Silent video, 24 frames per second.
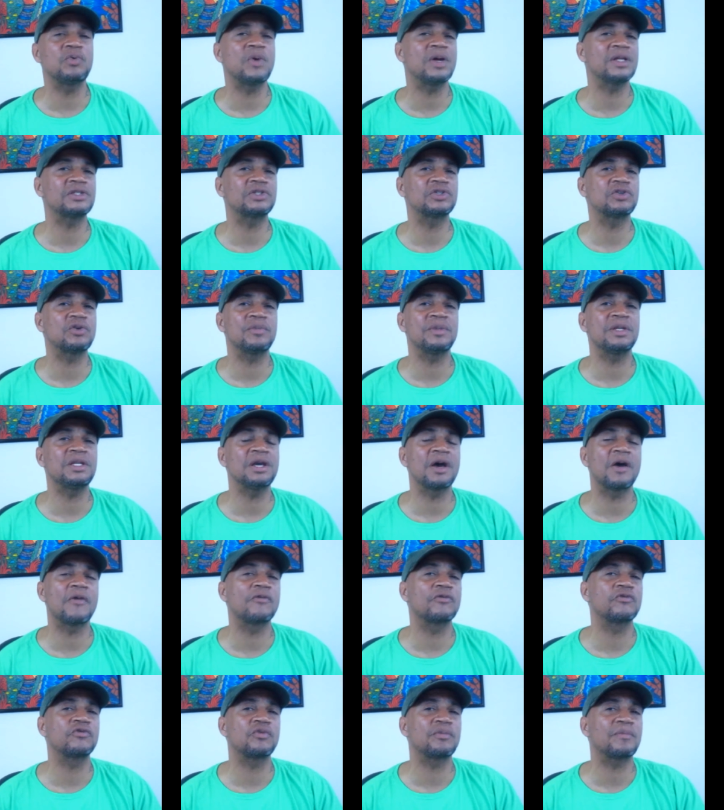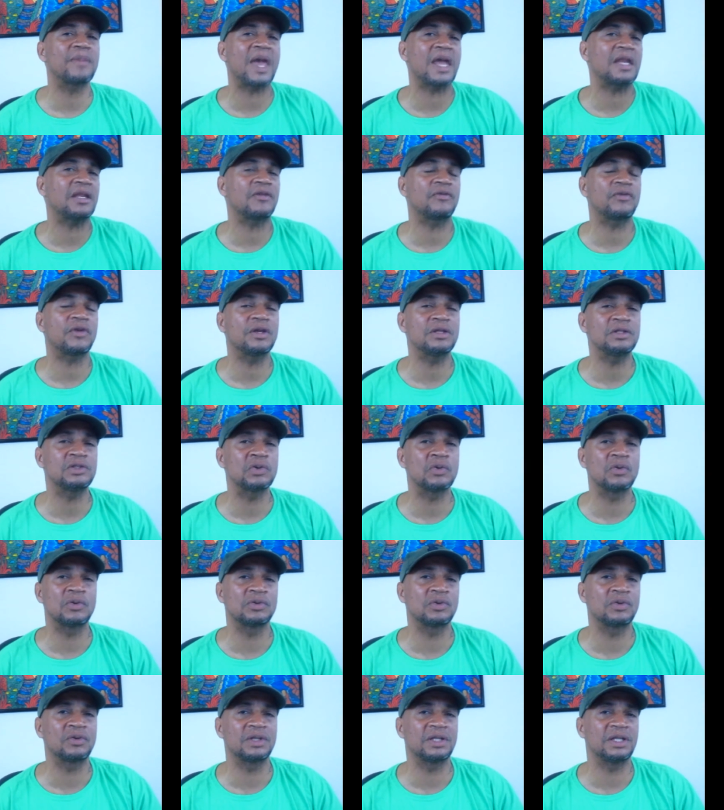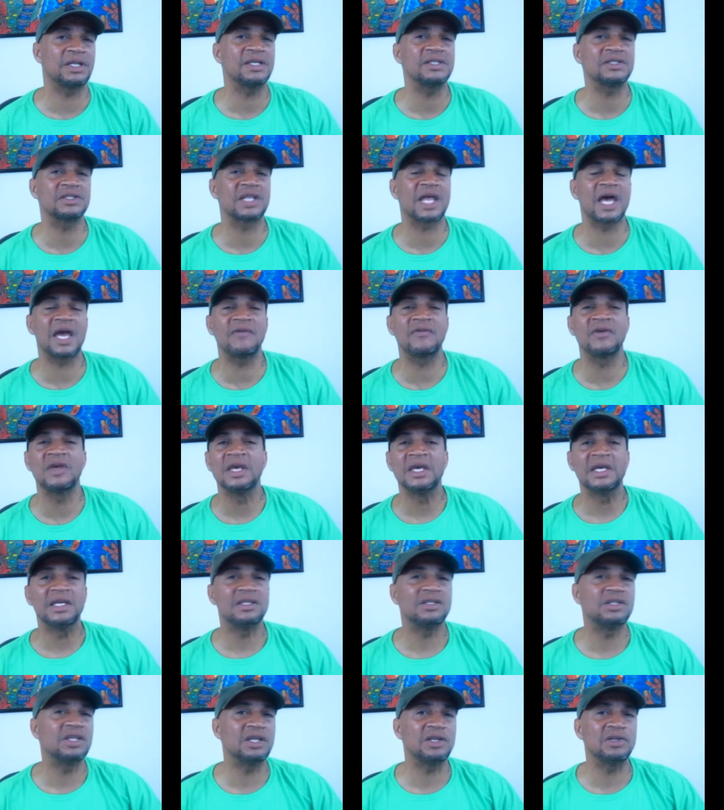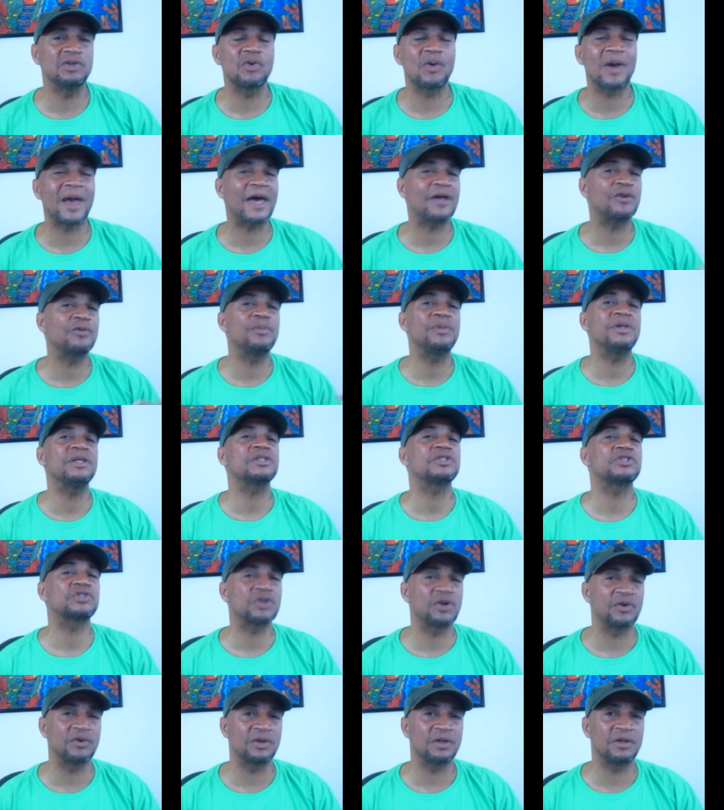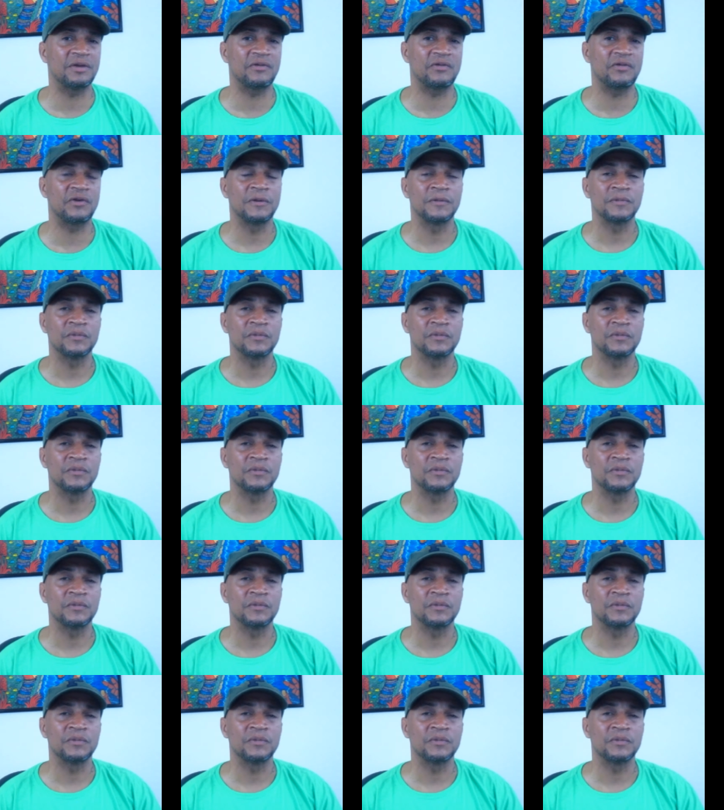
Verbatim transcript: who had so many other traumatic things going on in his life, didn't know how to be assertive.